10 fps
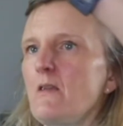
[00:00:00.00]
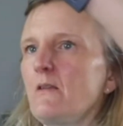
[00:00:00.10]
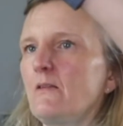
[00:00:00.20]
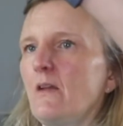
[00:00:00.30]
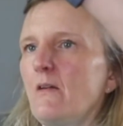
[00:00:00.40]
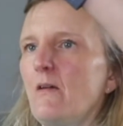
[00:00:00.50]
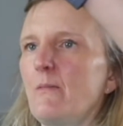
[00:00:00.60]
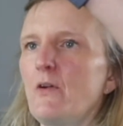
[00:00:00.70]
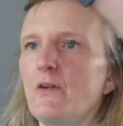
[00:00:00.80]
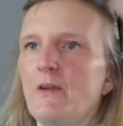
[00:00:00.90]
So I'm
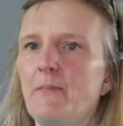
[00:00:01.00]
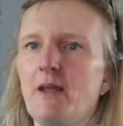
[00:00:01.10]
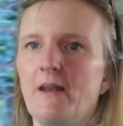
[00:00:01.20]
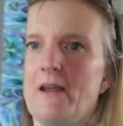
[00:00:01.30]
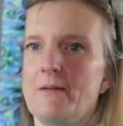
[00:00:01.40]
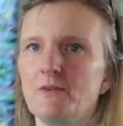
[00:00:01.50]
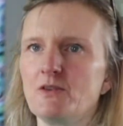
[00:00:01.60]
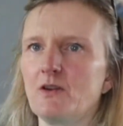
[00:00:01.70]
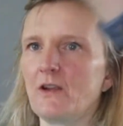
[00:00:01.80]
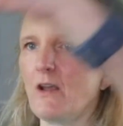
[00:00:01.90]
not going to pin it, I'm just
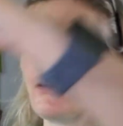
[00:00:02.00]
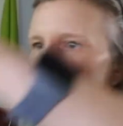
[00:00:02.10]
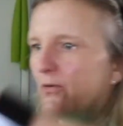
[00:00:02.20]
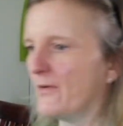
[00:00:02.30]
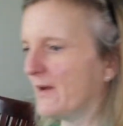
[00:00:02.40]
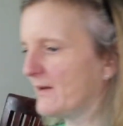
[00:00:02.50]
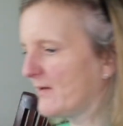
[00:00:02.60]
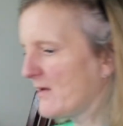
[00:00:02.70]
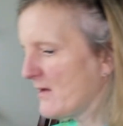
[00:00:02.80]
going to go for it.